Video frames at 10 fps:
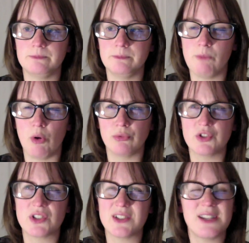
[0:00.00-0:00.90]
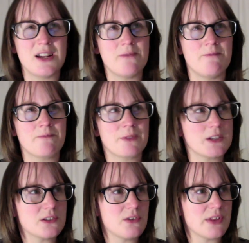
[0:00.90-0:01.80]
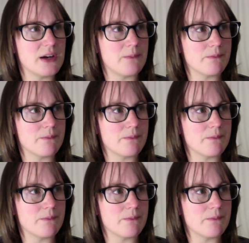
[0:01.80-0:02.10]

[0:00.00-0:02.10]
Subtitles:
malt. No, it's not that.